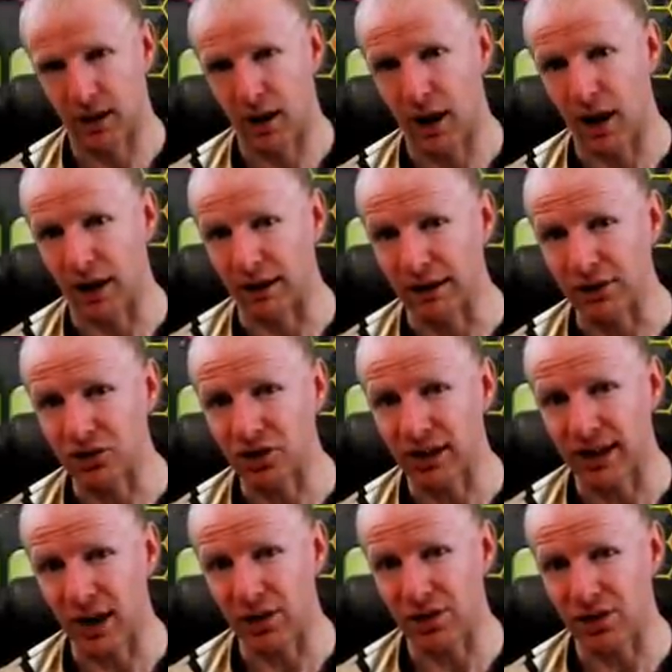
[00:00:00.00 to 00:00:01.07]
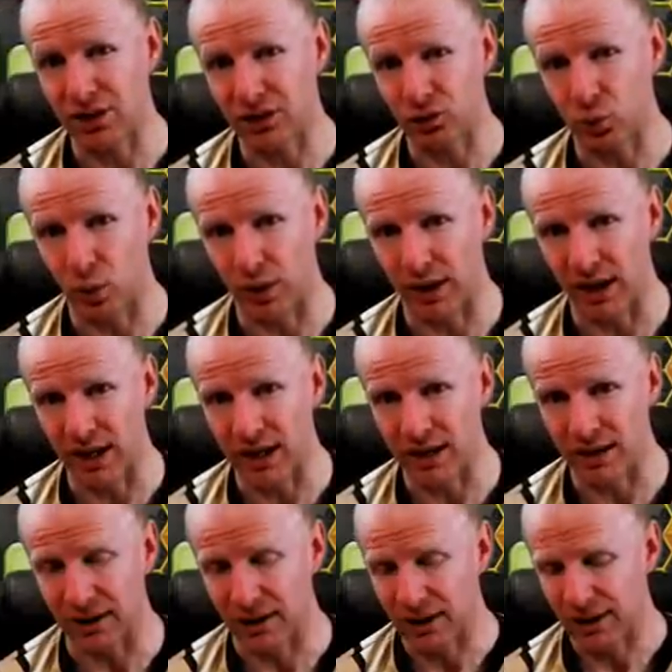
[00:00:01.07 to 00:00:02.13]
All right, let's check out this one
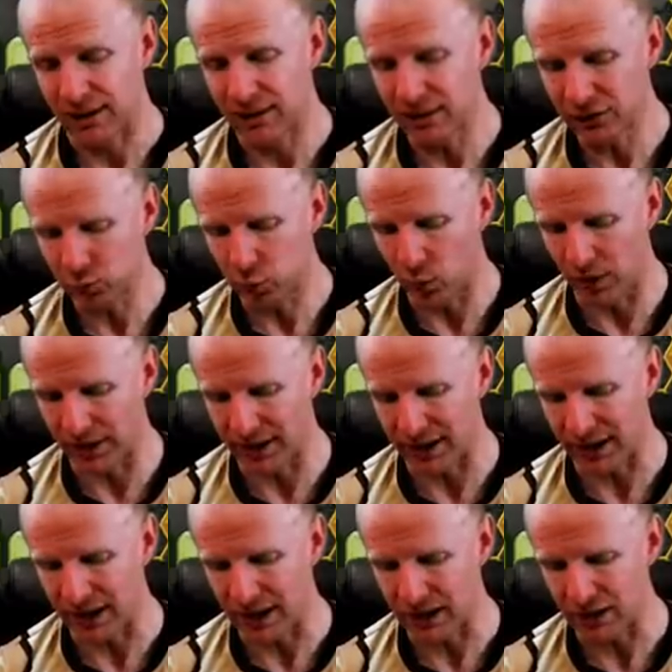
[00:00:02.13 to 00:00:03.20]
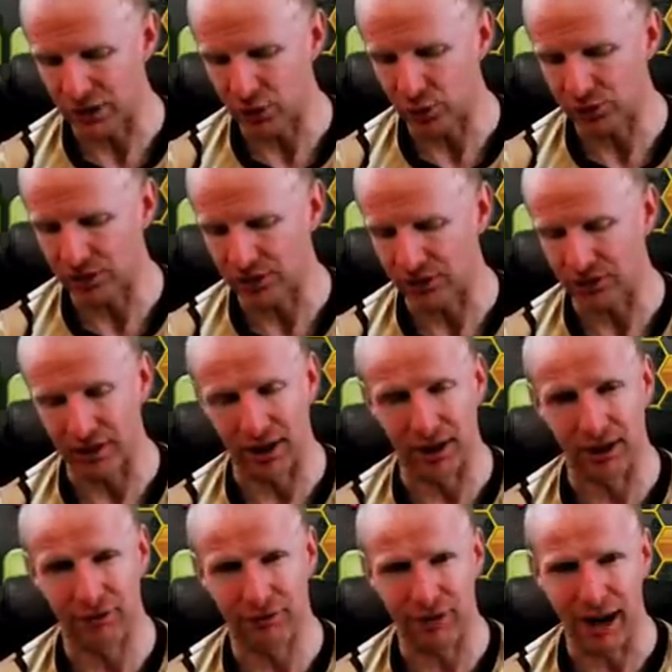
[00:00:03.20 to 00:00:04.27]
here. This one, he uses uh,
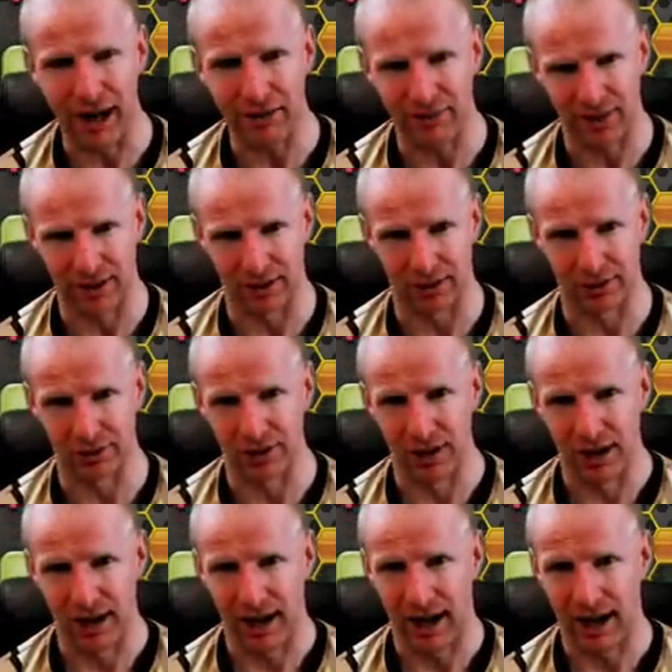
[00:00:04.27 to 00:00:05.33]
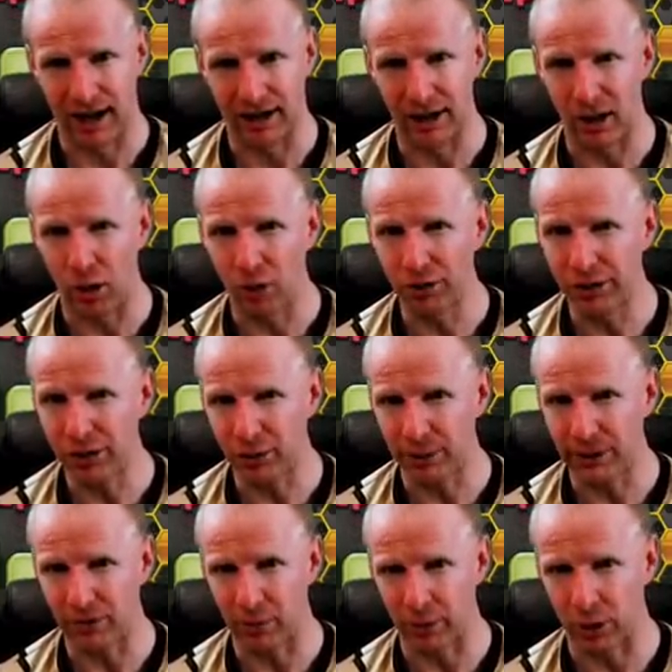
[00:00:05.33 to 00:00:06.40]
five healers and only three of
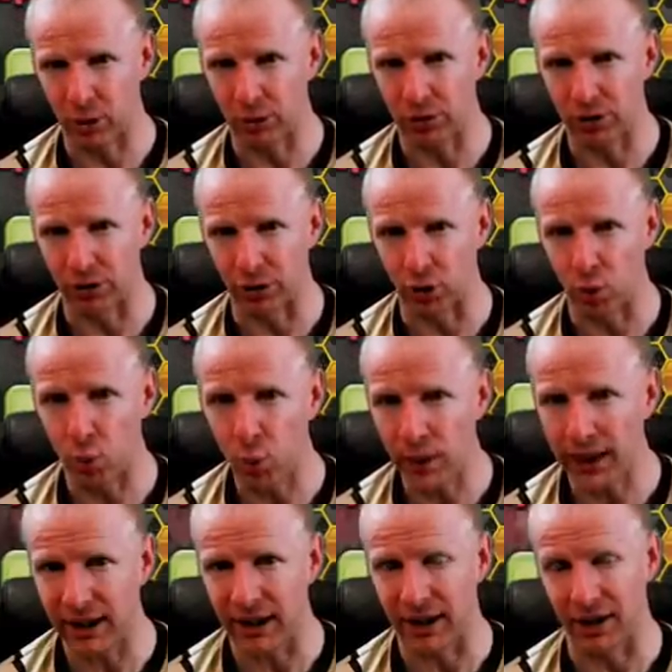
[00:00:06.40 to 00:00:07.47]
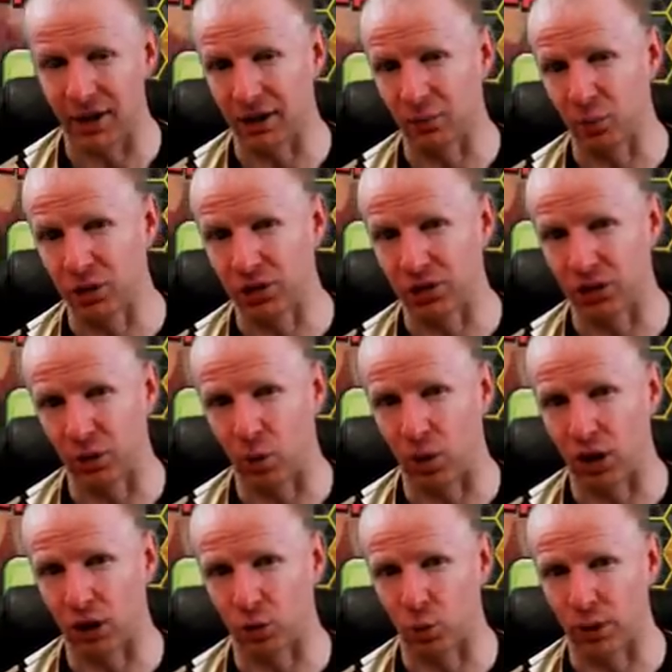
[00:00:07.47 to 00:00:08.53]
them are going to the queen here, which is going to
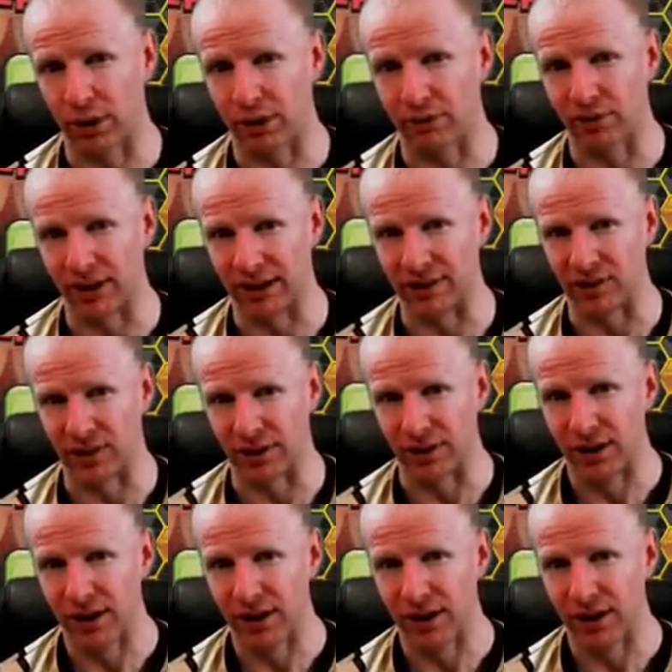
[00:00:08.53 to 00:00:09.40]
walk one of the flanks here.